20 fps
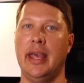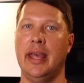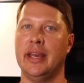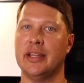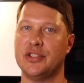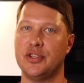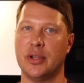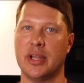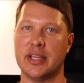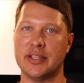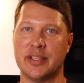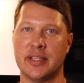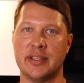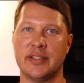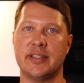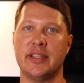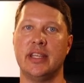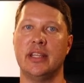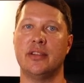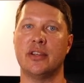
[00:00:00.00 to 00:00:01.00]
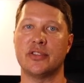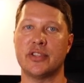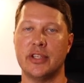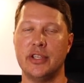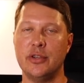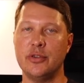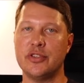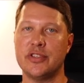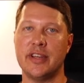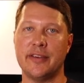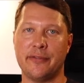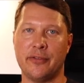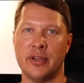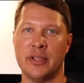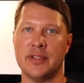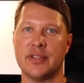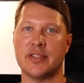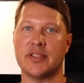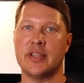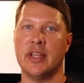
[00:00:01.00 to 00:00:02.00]
And as you guys can see, there's a huge
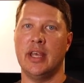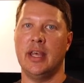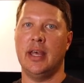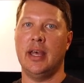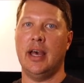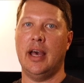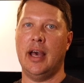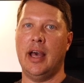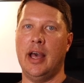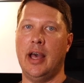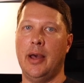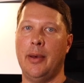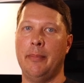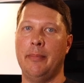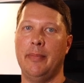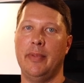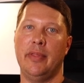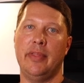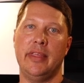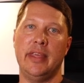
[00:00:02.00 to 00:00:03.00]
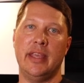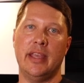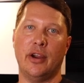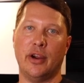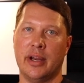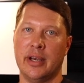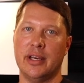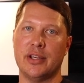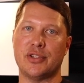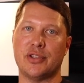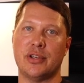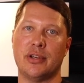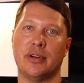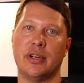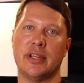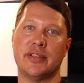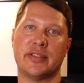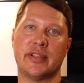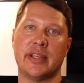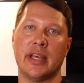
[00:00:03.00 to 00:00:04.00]
difference. Um, the air
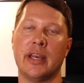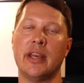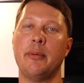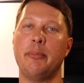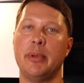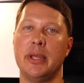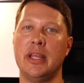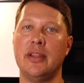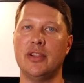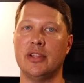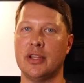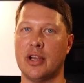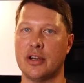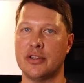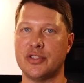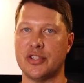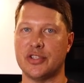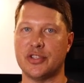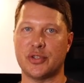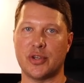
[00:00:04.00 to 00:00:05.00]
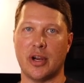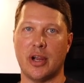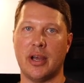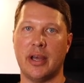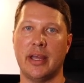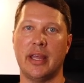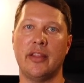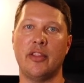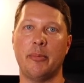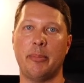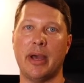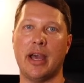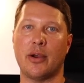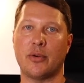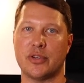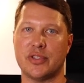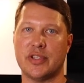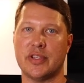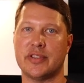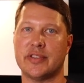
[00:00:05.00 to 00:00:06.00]
conditioner is gonna be the largest draw in the
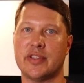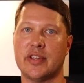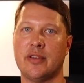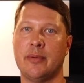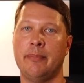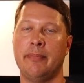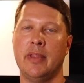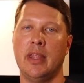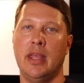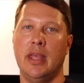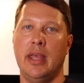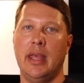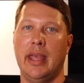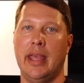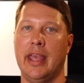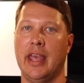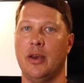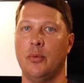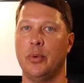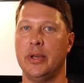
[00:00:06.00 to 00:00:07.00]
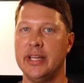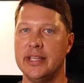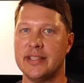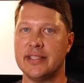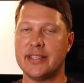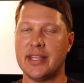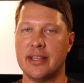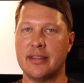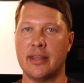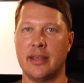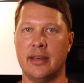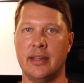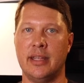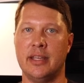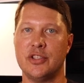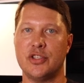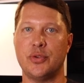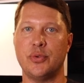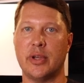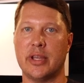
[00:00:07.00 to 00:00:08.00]
power system. And we need to take that
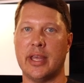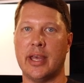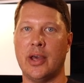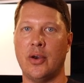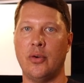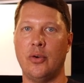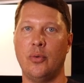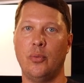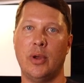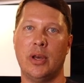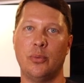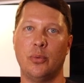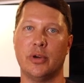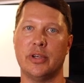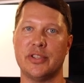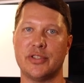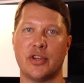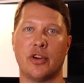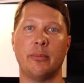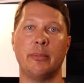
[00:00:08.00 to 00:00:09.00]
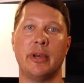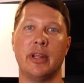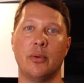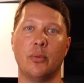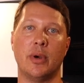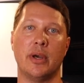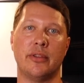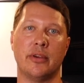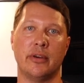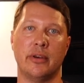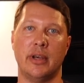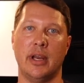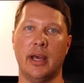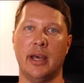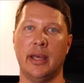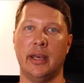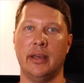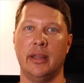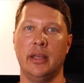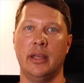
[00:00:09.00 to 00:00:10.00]
into account when we're determining whether or
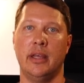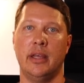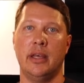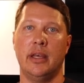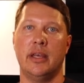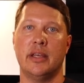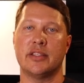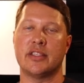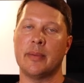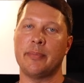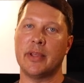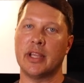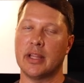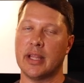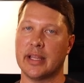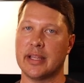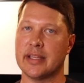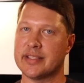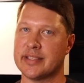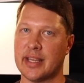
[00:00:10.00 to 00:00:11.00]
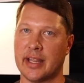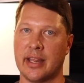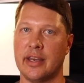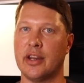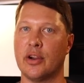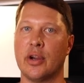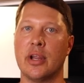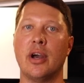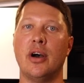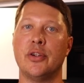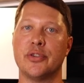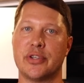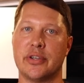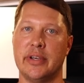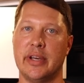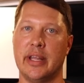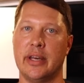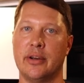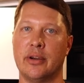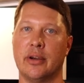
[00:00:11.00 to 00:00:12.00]
not something like a secondary
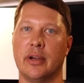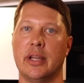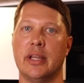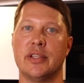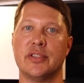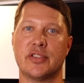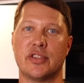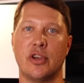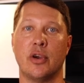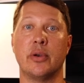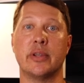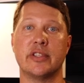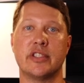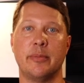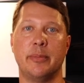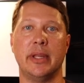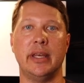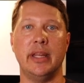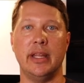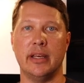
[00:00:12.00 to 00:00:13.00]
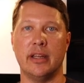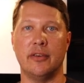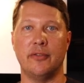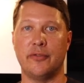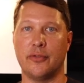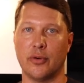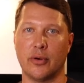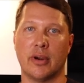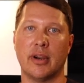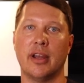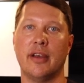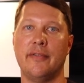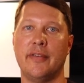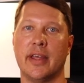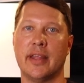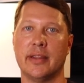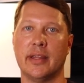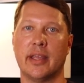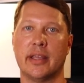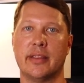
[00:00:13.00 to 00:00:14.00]
alternator is going to be needed for a
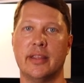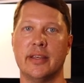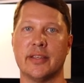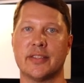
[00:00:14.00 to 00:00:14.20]
van like